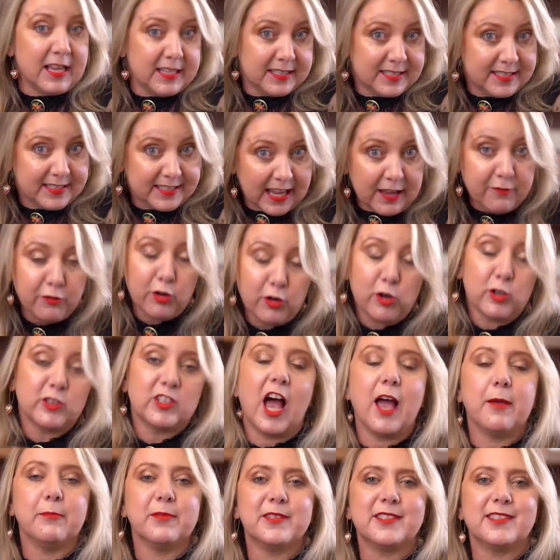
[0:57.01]
several
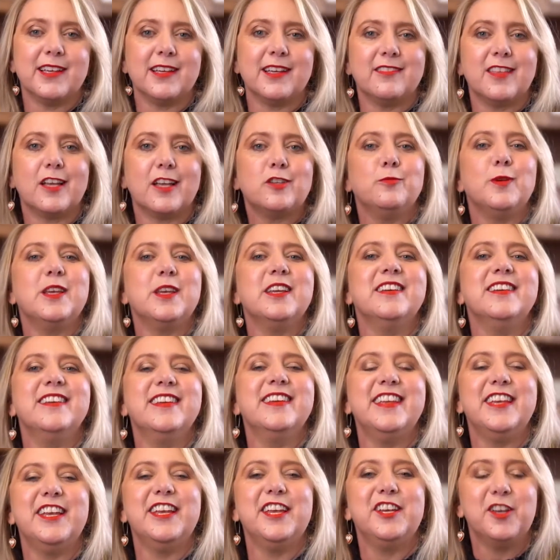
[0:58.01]
times said that we
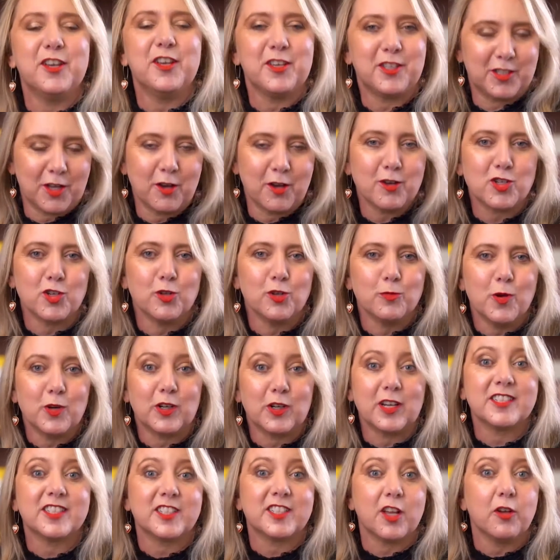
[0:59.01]
need social
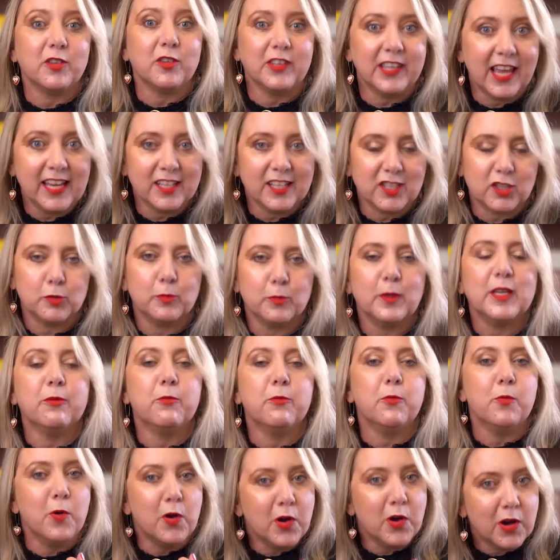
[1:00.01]
workers. So yes, we
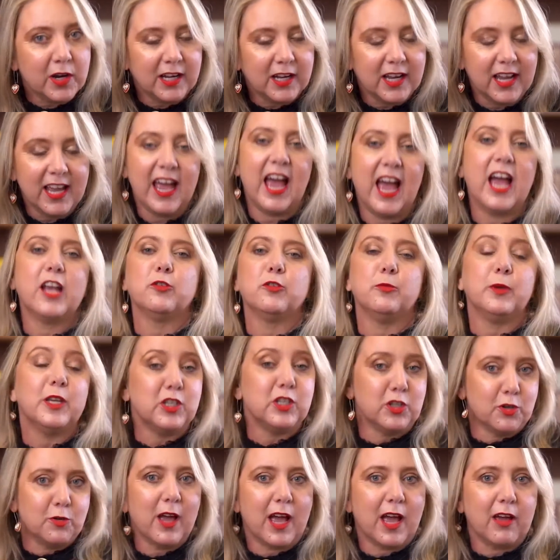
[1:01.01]
work and we
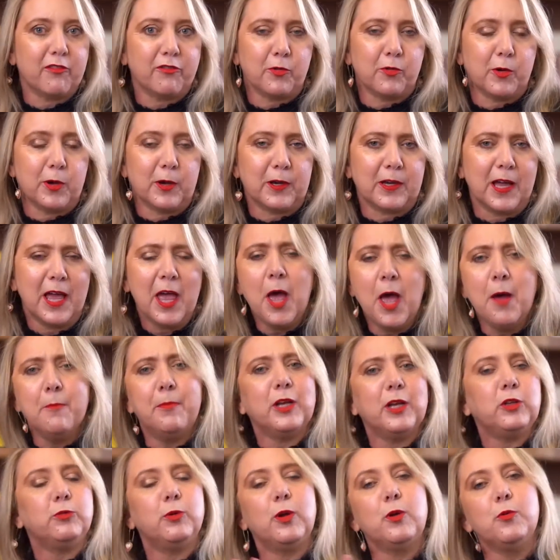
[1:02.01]
do have work,
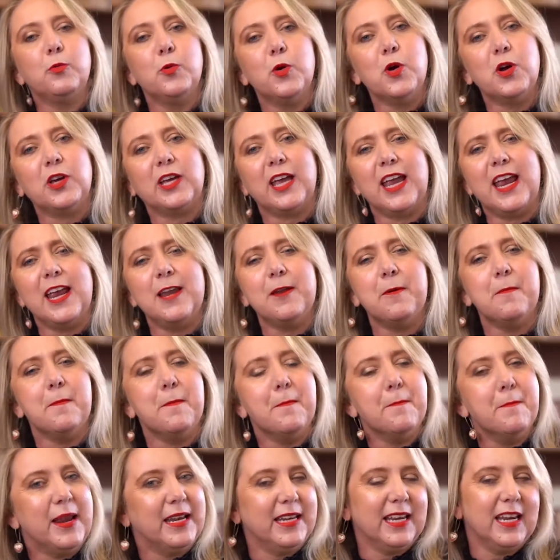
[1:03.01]
but we work
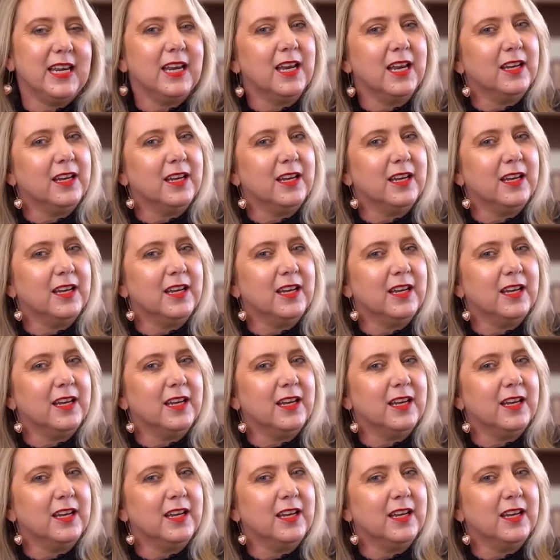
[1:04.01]
in many